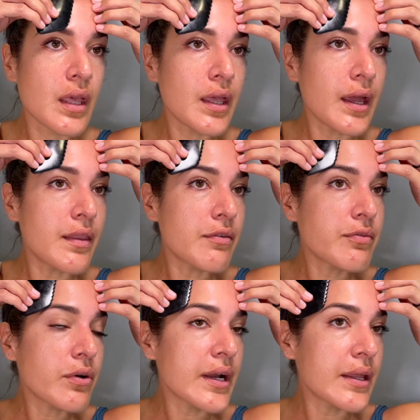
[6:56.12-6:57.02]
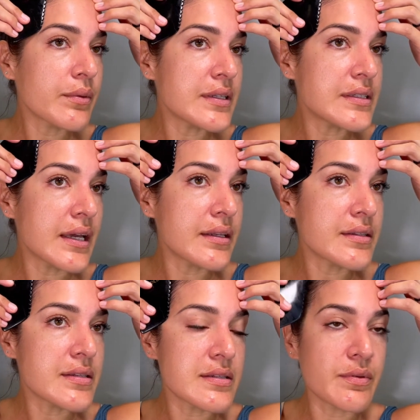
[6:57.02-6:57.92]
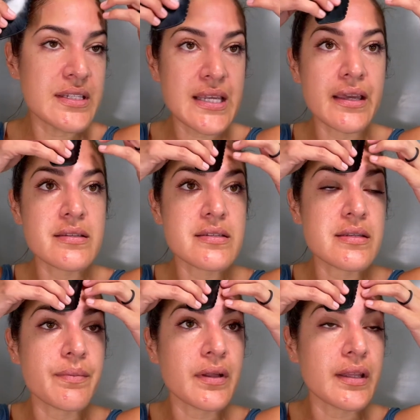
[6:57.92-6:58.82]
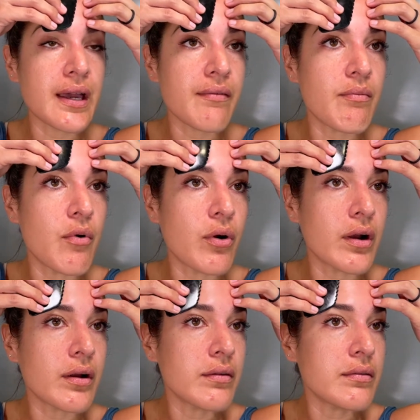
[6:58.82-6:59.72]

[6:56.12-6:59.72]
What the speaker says: And the forehead, we tend to typically have more